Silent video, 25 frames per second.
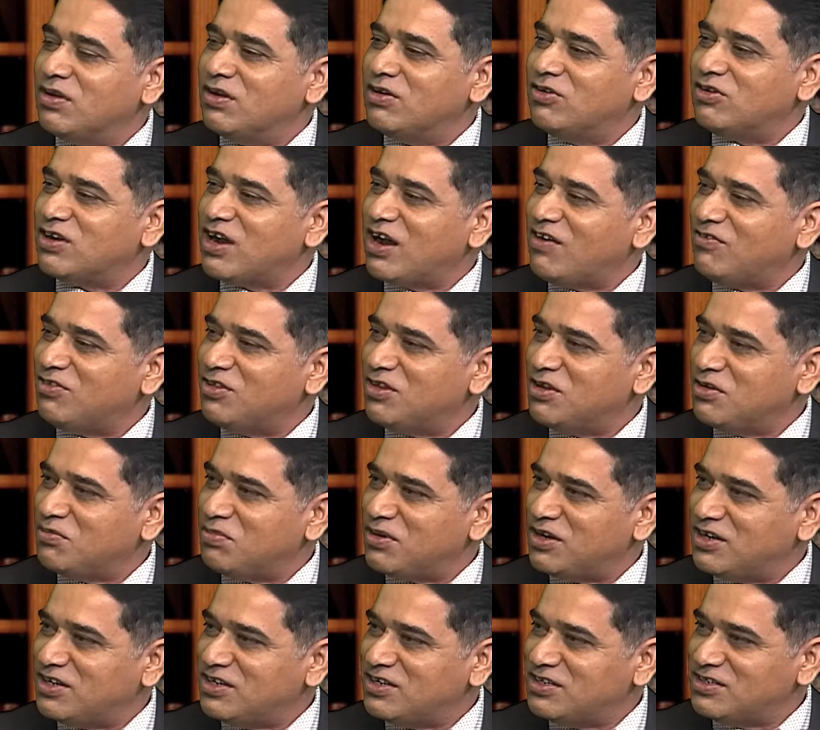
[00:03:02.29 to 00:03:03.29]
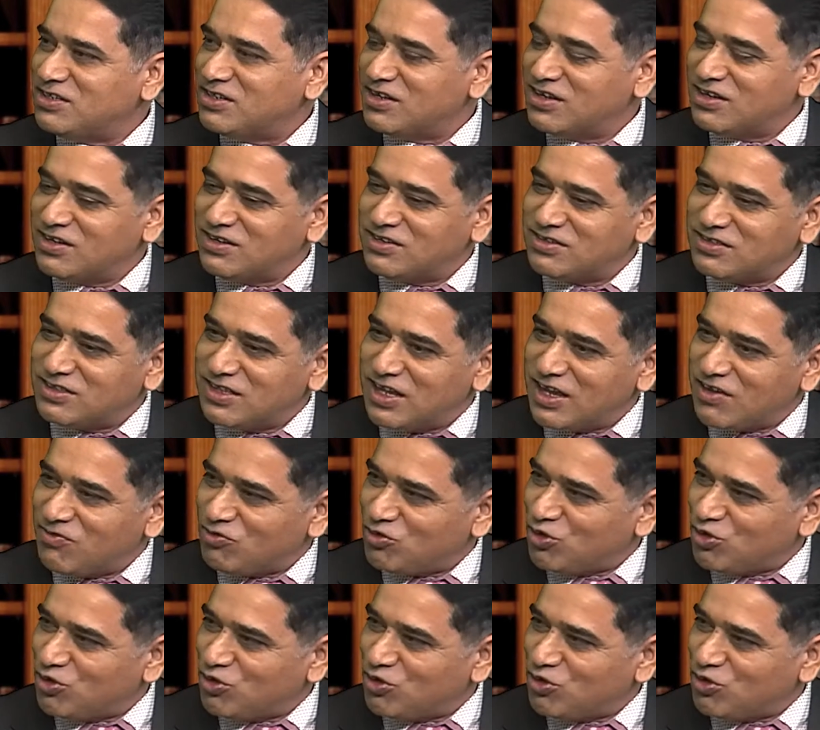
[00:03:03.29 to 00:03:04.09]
draft their petitions, they have to